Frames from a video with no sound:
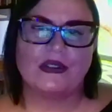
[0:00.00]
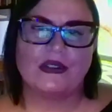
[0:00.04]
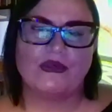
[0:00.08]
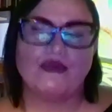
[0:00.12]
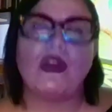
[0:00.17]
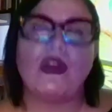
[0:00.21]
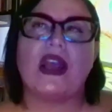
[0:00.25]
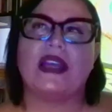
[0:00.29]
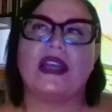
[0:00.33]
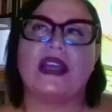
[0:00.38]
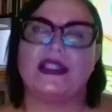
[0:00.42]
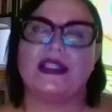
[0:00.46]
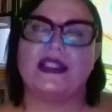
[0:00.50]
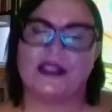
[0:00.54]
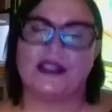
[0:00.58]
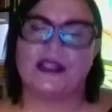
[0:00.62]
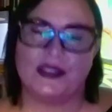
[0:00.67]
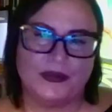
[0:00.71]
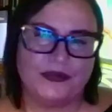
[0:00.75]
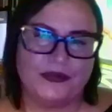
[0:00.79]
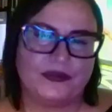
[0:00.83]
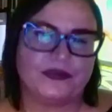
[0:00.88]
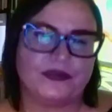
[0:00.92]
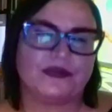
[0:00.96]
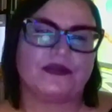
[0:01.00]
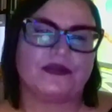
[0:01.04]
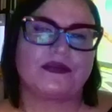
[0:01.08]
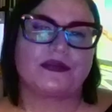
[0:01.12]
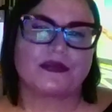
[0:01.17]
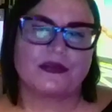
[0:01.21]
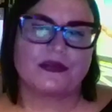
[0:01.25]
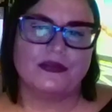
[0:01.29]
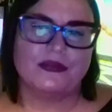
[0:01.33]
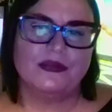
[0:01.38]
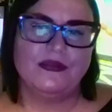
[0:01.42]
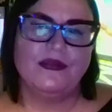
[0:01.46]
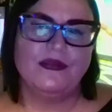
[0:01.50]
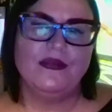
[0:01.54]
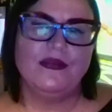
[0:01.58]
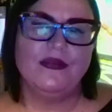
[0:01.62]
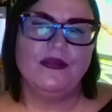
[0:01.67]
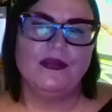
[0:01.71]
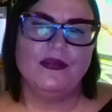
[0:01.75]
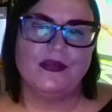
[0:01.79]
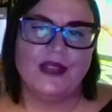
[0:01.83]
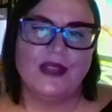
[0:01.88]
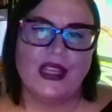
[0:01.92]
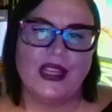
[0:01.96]
Right.
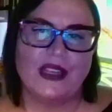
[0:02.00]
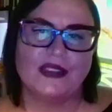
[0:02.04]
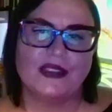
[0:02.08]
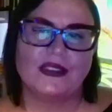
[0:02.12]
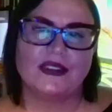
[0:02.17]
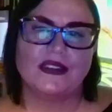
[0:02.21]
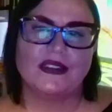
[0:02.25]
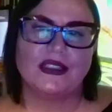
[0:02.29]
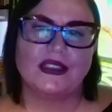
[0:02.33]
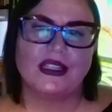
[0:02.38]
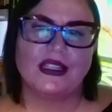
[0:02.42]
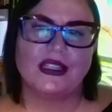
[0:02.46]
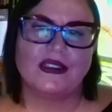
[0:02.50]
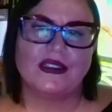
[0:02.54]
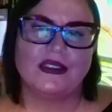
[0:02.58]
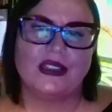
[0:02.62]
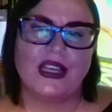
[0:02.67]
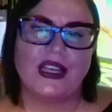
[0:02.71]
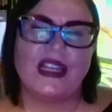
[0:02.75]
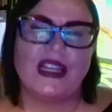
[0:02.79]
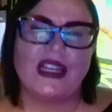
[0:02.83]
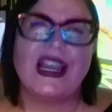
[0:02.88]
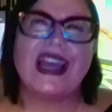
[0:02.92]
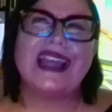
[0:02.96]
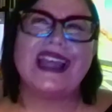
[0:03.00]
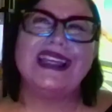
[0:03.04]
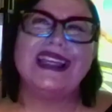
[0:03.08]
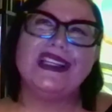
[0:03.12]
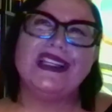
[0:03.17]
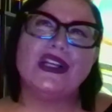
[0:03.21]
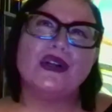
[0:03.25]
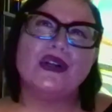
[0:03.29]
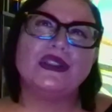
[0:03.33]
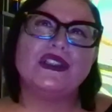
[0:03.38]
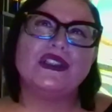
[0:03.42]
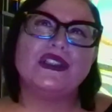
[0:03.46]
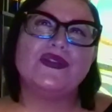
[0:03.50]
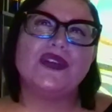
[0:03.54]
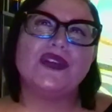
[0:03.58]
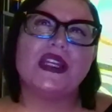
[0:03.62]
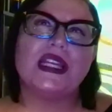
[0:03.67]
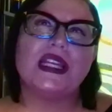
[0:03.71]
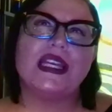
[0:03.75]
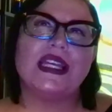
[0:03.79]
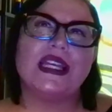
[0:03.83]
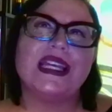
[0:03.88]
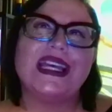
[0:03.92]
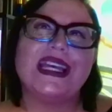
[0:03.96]
Yes. And it's
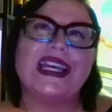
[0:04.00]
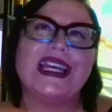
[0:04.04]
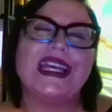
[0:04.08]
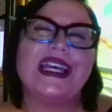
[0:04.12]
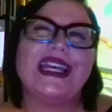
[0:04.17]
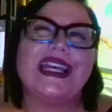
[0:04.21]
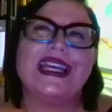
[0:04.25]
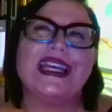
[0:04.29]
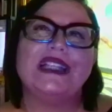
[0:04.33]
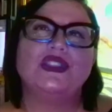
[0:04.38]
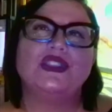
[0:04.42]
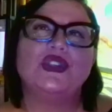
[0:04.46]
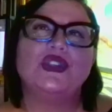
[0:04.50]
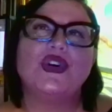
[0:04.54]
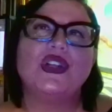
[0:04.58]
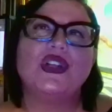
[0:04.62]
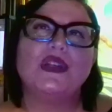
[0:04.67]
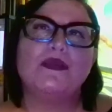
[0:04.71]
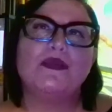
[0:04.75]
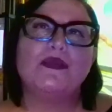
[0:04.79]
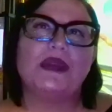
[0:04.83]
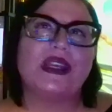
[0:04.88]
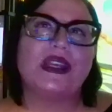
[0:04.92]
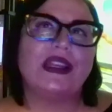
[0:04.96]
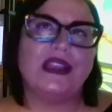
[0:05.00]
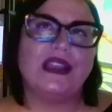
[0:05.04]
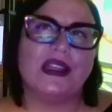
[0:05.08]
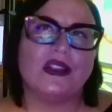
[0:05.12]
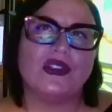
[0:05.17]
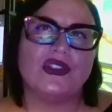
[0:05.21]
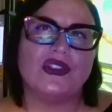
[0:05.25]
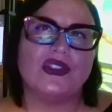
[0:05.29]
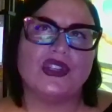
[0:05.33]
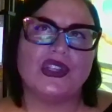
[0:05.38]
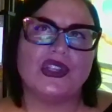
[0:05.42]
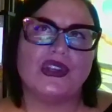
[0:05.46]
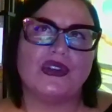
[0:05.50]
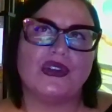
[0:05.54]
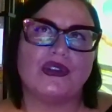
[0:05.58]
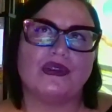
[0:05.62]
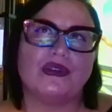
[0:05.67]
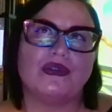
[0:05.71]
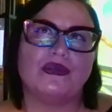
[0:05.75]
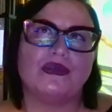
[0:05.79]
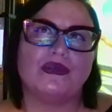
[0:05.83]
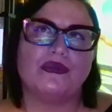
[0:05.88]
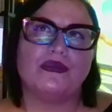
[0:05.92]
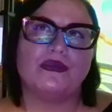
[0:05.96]
funny. It's all opinion
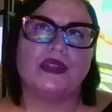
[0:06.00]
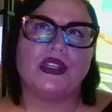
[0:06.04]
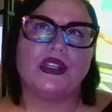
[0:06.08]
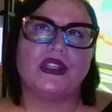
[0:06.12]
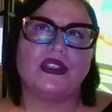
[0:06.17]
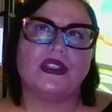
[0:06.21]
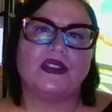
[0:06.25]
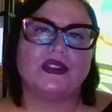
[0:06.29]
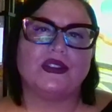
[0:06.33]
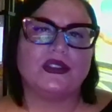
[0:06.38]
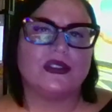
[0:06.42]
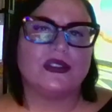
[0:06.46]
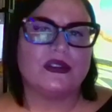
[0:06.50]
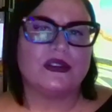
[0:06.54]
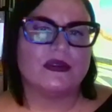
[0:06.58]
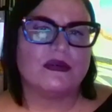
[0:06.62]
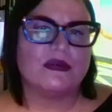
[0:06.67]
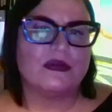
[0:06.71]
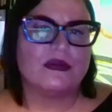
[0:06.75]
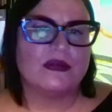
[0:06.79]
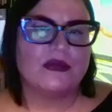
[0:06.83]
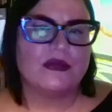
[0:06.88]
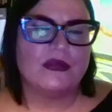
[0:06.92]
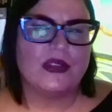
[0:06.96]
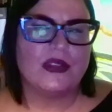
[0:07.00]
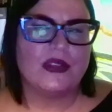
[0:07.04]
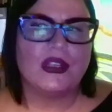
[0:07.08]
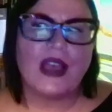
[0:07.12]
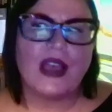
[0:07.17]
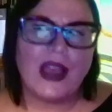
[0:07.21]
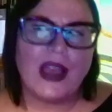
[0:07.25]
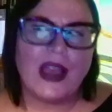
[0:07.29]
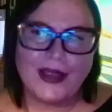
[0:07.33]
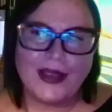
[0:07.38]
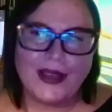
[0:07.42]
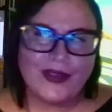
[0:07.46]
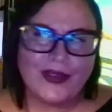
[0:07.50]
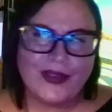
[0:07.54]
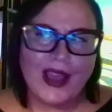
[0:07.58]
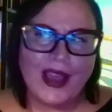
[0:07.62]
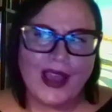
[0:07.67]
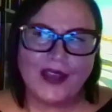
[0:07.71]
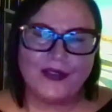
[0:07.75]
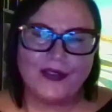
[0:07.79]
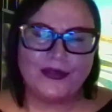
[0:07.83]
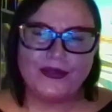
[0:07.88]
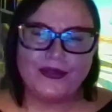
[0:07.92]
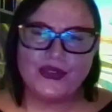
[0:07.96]
too, because
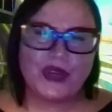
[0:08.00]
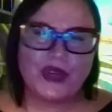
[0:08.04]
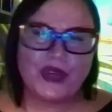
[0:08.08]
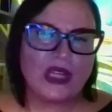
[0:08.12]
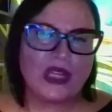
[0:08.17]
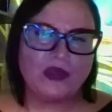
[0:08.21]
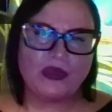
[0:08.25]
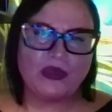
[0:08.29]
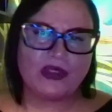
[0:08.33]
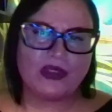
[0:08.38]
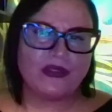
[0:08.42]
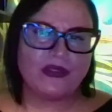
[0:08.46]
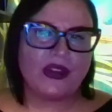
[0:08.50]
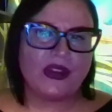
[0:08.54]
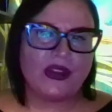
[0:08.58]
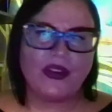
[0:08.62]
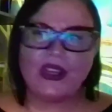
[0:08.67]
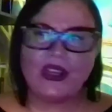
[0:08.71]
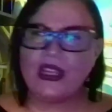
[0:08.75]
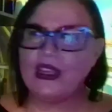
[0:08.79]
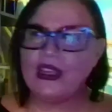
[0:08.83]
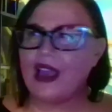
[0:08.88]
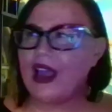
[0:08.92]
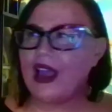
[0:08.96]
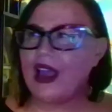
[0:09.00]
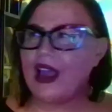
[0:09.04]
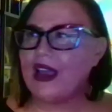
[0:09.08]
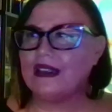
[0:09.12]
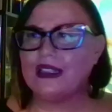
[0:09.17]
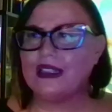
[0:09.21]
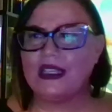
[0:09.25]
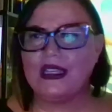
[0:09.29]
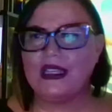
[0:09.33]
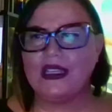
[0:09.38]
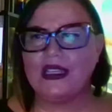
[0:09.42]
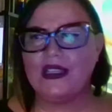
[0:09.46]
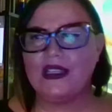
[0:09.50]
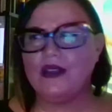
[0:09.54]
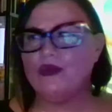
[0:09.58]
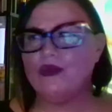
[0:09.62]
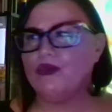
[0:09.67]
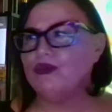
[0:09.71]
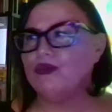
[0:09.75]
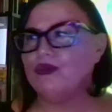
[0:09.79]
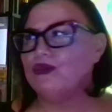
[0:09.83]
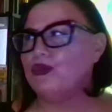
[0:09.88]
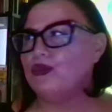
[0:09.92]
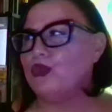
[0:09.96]
I've trained with very highly
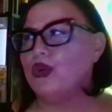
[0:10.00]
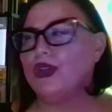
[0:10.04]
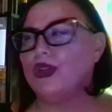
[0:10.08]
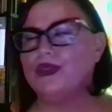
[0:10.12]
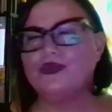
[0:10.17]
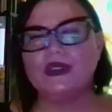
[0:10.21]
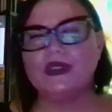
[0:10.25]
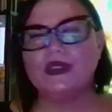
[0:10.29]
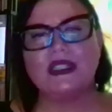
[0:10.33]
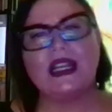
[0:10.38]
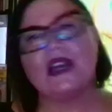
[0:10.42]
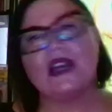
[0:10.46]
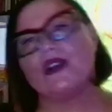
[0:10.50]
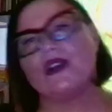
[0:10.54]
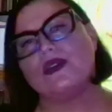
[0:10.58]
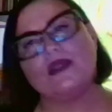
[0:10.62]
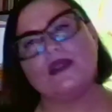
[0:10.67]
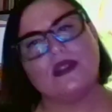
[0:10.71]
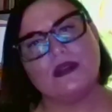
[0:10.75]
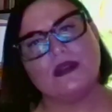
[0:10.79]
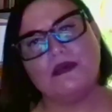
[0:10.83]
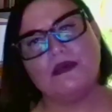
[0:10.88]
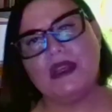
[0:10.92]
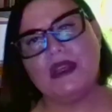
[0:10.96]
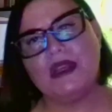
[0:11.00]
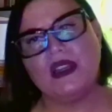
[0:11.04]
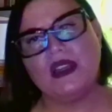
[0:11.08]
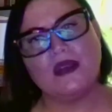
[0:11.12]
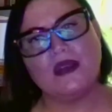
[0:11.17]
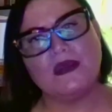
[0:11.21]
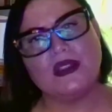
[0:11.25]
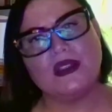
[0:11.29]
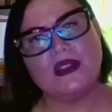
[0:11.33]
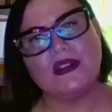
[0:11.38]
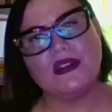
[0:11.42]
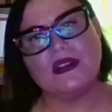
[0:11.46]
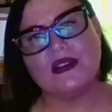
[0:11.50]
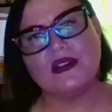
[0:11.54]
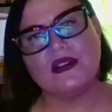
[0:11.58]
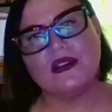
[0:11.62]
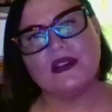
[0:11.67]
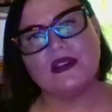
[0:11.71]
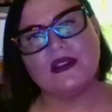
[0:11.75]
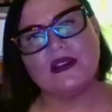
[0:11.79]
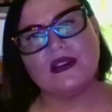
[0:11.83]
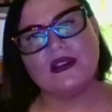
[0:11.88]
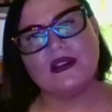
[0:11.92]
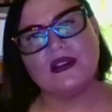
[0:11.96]
world-renowned mediums and
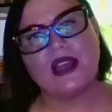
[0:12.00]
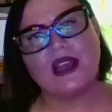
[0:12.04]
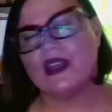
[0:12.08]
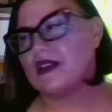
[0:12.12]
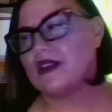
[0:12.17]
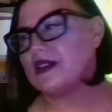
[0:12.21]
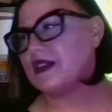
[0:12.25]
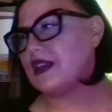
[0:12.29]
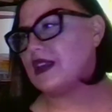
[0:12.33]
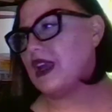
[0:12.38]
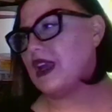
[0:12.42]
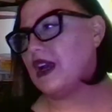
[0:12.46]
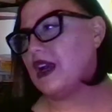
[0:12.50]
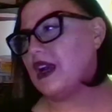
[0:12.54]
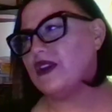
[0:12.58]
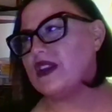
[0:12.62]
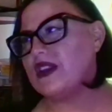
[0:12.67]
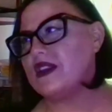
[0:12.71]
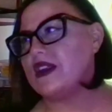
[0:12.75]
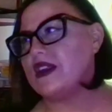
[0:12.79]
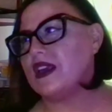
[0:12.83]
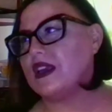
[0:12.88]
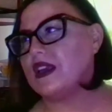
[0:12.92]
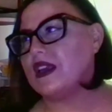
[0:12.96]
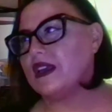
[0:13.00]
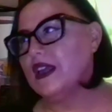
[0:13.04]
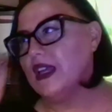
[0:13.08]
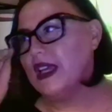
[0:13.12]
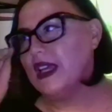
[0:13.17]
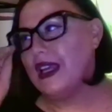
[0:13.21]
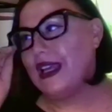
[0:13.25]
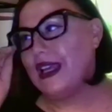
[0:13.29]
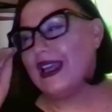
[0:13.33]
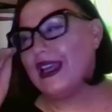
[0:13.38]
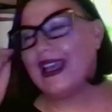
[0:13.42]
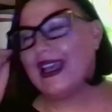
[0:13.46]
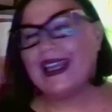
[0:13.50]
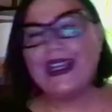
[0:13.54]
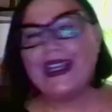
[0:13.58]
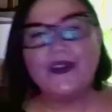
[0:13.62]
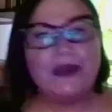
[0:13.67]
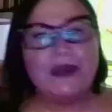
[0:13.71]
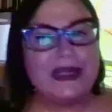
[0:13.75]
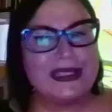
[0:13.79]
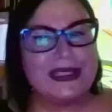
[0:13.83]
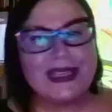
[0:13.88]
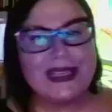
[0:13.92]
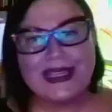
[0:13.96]
psychics and everything, and
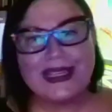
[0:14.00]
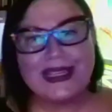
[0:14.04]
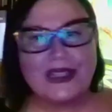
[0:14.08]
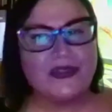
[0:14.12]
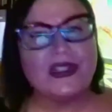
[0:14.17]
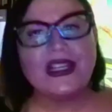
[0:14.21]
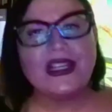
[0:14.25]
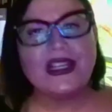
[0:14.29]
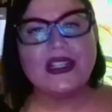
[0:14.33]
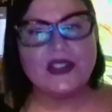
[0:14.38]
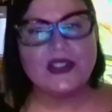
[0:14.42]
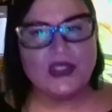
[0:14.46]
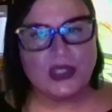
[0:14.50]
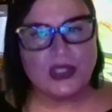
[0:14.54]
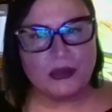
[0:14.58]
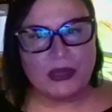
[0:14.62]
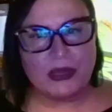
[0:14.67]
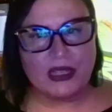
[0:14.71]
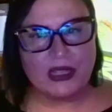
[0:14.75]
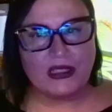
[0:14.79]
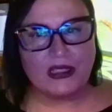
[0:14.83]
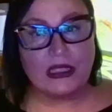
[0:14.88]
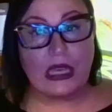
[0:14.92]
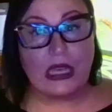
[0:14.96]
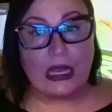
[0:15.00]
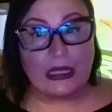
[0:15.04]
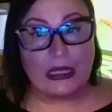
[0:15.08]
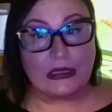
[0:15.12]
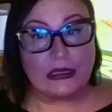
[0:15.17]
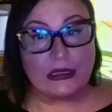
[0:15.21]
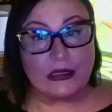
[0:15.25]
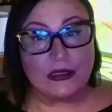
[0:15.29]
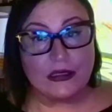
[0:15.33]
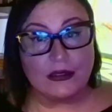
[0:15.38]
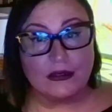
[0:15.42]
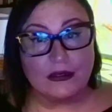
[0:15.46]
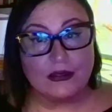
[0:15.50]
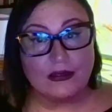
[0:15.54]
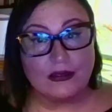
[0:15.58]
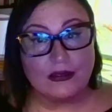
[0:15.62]
everybody's got a different answer about guides.